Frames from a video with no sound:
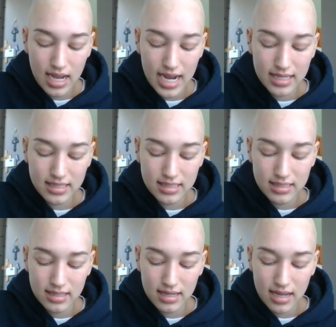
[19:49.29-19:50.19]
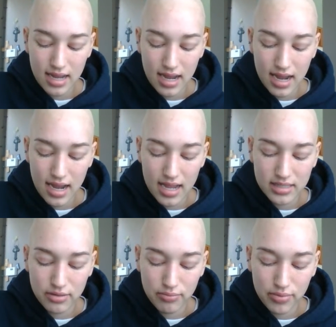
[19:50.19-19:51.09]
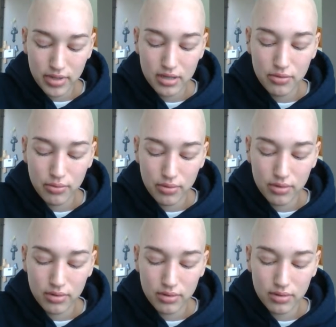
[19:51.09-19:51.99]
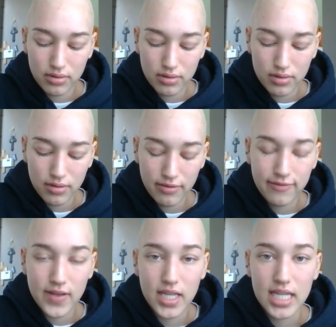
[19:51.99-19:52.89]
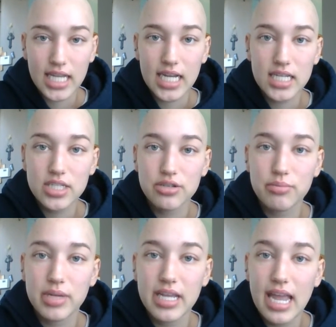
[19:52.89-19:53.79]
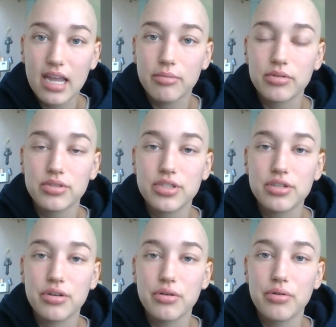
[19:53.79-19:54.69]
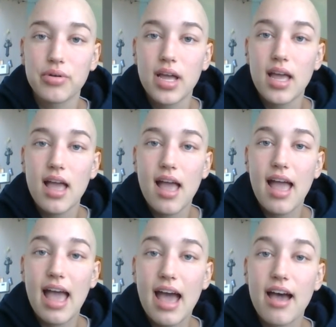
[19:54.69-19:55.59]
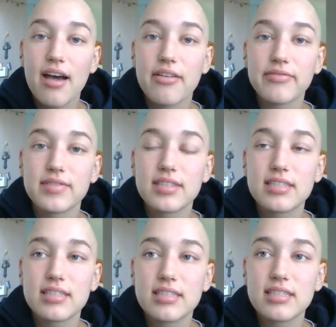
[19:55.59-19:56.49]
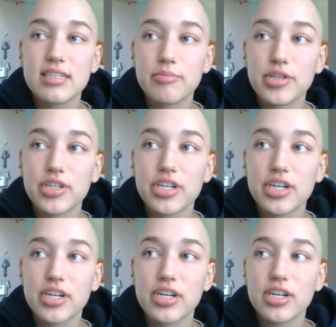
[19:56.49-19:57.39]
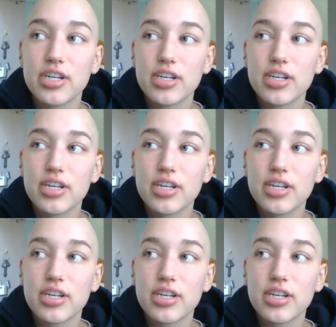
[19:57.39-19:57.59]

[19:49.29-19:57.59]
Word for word: it's a really cool feeling to be able to have similar